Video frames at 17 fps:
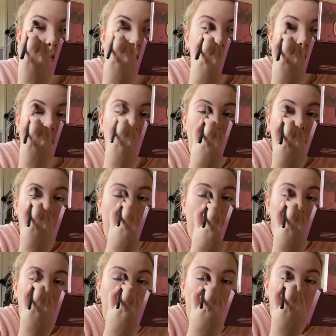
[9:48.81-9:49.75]
run that
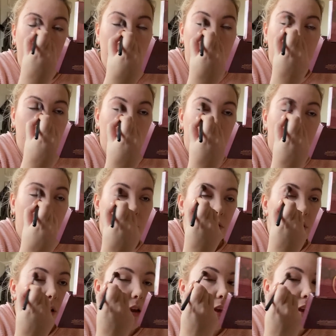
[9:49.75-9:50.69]

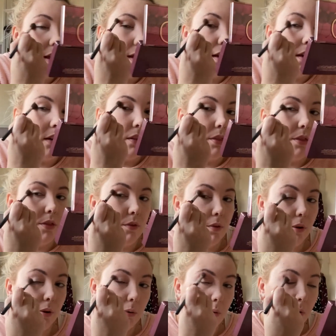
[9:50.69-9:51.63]
straight
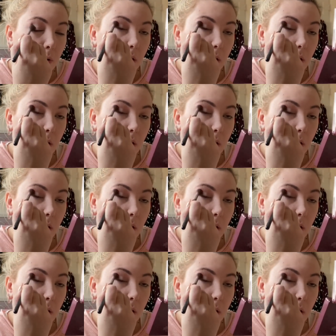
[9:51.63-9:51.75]
through.